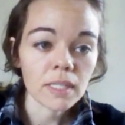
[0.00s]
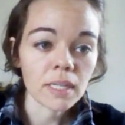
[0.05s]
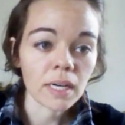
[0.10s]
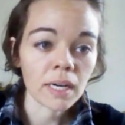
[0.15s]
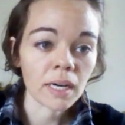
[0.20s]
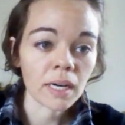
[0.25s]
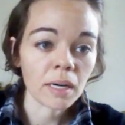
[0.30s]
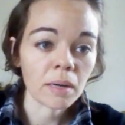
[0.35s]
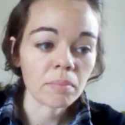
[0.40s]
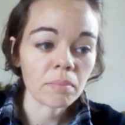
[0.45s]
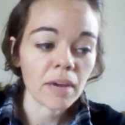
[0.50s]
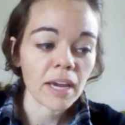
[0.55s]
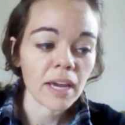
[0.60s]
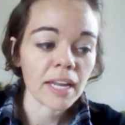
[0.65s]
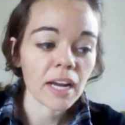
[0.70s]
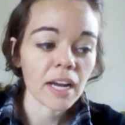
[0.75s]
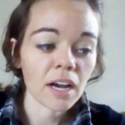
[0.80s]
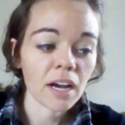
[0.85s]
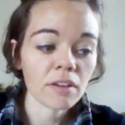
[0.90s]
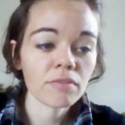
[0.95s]

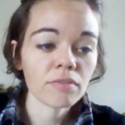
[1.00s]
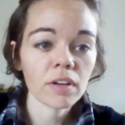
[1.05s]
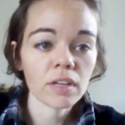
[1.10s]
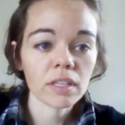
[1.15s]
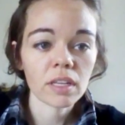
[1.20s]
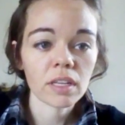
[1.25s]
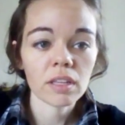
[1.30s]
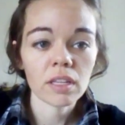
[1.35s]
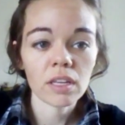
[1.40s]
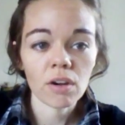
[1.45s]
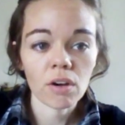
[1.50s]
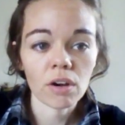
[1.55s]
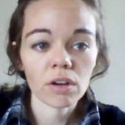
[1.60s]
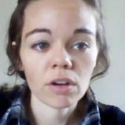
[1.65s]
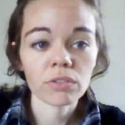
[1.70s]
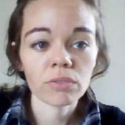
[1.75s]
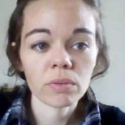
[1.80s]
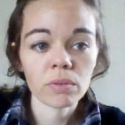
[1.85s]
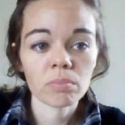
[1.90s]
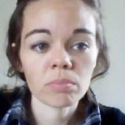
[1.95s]
And I find that the
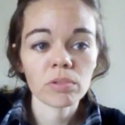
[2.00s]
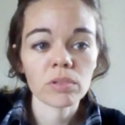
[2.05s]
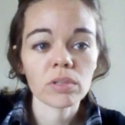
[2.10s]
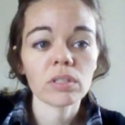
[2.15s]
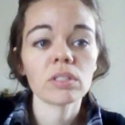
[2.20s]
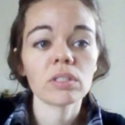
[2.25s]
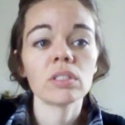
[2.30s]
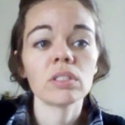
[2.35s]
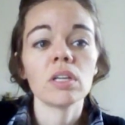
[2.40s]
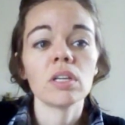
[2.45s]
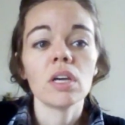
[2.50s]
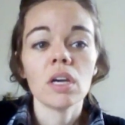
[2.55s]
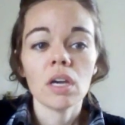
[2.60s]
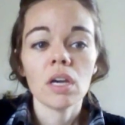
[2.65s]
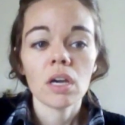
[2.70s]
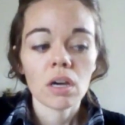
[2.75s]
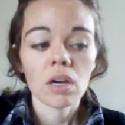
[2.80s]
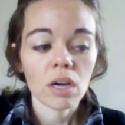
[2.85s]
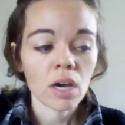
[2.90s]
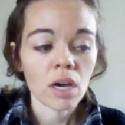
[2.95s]
Oxford books
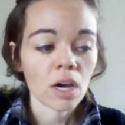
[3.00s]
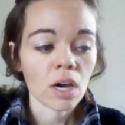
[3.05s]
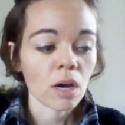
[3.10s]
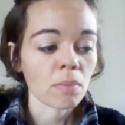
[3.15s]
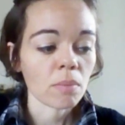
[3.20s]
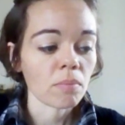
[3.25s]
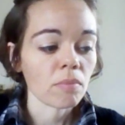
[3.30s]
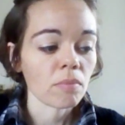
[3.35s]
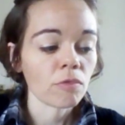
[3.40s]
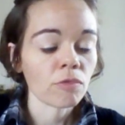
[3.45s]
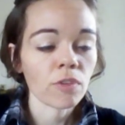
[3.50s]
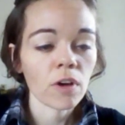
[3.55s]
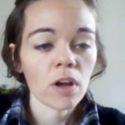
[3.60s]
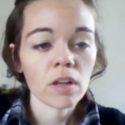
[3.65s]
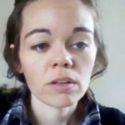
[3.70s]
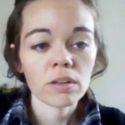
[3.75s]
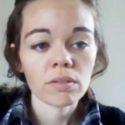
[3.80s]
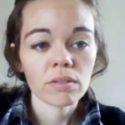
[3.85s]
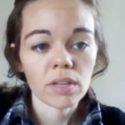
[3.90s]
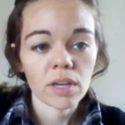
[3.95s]

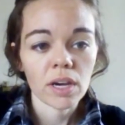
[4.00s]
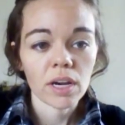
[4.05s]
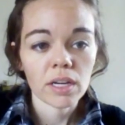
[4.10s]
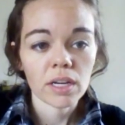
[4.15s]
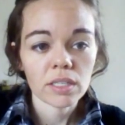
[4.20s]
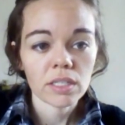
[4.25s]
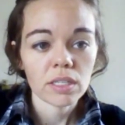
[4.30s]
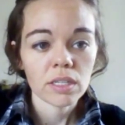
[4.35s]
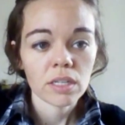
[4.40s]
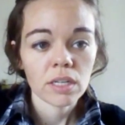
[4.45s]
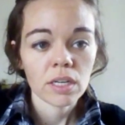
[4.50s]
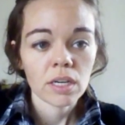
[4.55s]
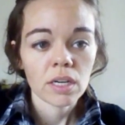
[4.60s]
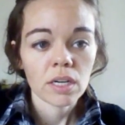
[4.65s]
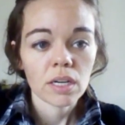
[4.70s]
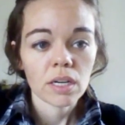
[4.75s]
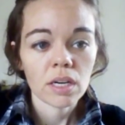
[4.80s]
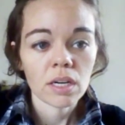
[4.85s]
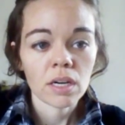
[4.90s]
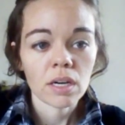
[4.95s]
follow that
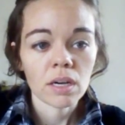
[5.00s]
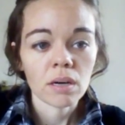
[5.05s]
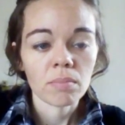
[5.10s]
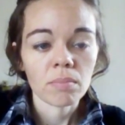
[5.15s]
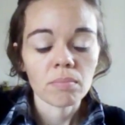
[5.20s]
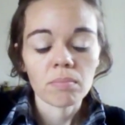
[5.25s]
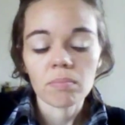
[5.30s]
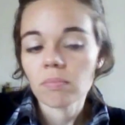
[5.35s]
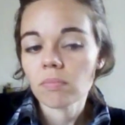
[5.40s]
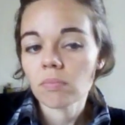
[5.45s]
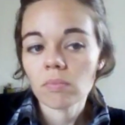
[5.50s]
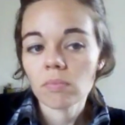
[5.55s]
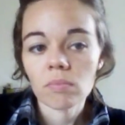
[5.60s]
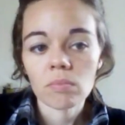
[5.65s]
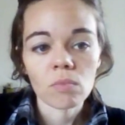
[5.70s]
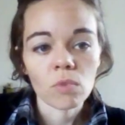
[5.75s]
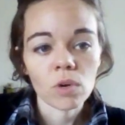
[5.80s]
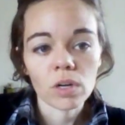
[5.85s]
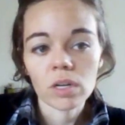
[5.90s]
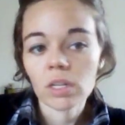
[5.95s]

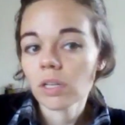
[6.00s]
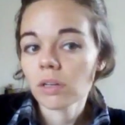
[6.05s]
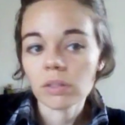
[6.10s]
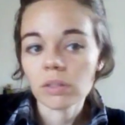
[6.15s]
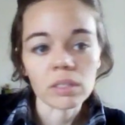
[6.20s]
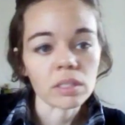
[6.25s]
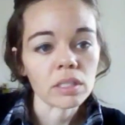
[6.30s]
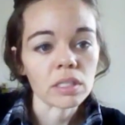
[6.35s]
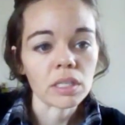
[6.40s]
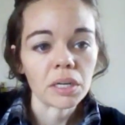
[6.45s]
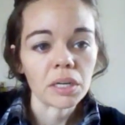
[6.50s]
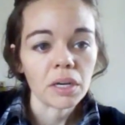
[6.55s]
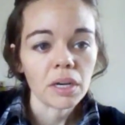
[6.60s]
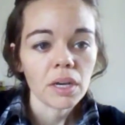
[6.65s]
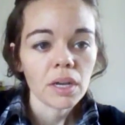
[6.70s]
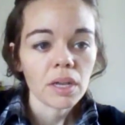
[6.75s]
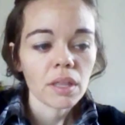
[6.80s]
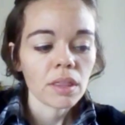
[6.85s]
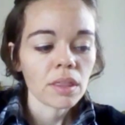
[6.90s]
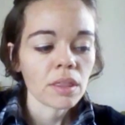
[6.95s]
more closely
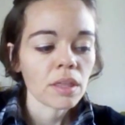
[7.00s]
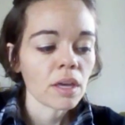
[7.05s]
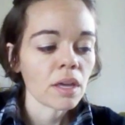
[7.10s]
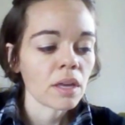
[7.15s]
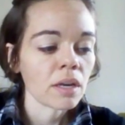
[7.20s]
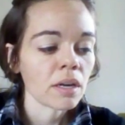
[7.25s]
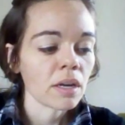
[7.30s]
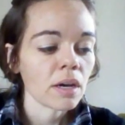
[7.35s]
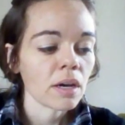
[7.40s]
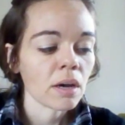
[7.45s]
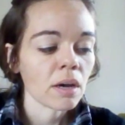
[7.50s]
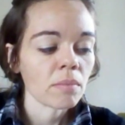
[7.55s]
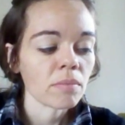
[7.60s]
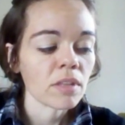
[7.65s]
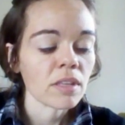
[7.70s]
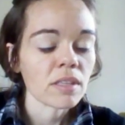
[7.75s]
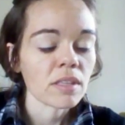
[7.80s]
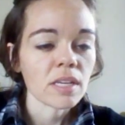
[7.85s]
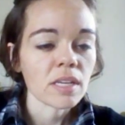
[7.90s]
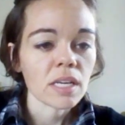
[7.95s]
than
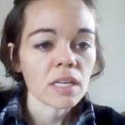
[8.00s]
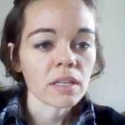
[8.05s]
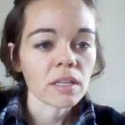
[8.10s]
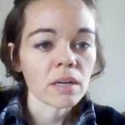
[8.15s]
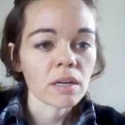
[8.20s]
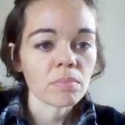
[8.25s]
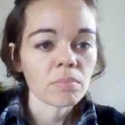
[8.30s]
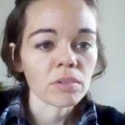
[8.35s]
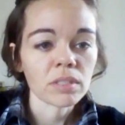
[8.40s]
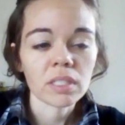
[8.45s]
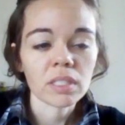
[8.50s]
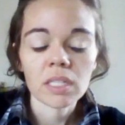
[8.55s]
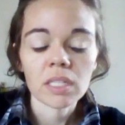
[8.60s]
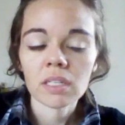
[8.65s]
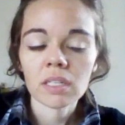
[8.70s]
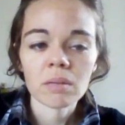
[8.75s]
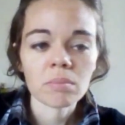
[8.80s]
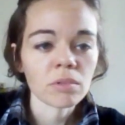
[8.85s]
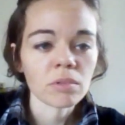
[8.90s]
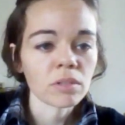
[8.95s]
the Eli books. The
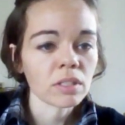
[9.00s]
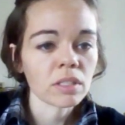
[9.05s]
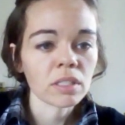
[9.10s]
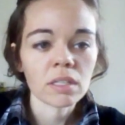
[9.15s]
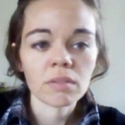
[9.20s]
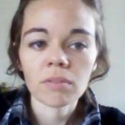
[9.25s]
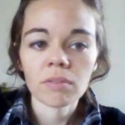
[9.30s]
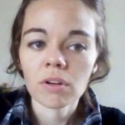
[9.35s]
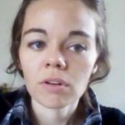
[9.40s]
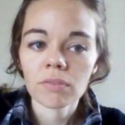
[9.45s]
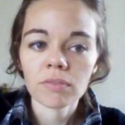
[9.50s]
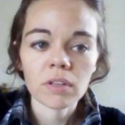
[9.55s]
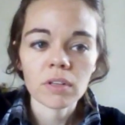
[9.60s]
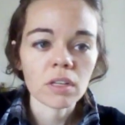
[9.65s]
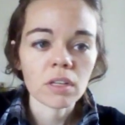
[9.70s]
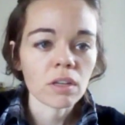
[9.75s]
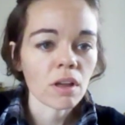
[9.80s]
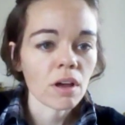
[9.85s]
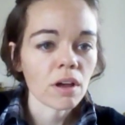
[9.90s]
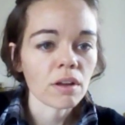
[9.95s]
Eli books leave off a
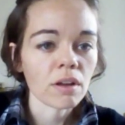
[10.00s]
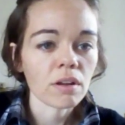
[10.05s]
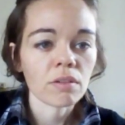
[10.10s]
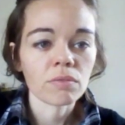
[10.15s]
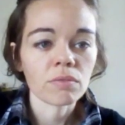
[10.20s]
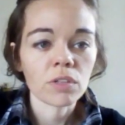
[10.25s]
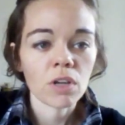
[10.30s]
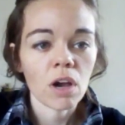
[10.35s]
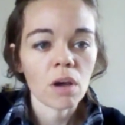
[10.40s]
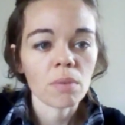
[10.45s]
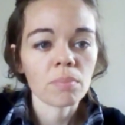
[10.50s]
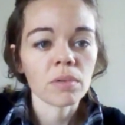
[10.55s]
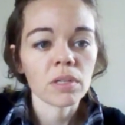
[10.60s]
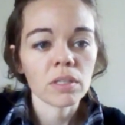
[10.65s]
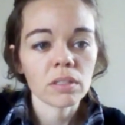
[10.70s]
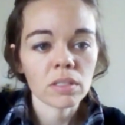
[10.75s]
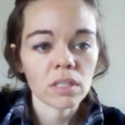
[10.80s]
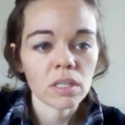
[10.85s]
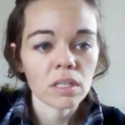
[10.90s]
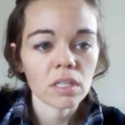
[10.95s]
lot of
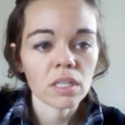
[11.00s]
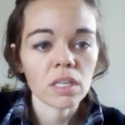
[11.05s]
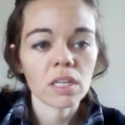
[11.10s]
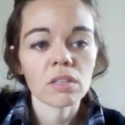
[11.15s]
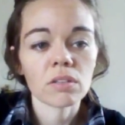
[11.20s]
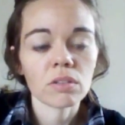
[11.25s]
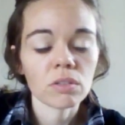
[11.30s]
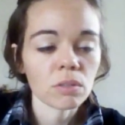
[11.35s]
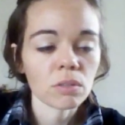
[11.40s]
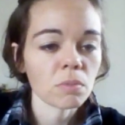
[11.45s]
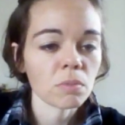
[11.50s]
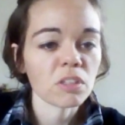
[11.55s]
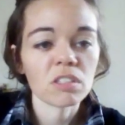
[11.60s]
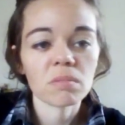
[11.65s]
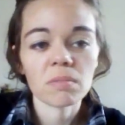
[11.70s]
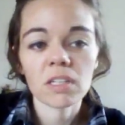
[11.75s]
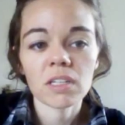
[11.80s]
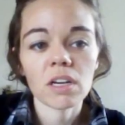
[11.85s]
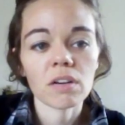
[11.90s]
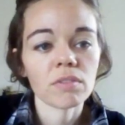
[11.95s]
topics that the kids are supposed
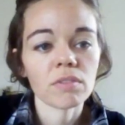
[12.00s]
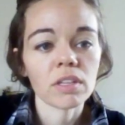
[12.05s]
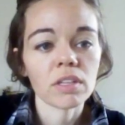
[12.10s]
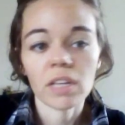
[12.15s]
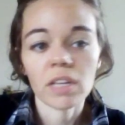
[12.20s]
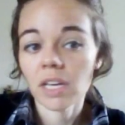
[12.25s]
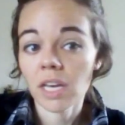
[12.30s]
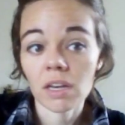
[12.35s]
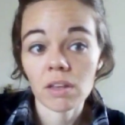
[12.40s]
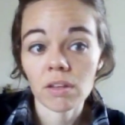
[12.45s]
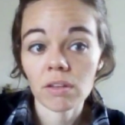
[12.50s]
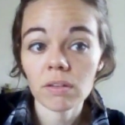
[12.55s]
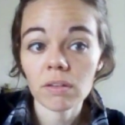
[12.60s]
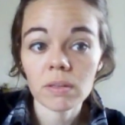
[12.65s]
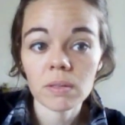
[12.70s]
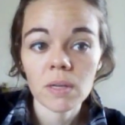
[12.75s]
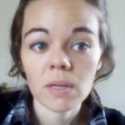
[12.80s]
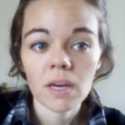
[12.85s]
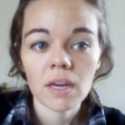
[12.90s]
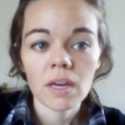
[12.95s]
to be covering, like health.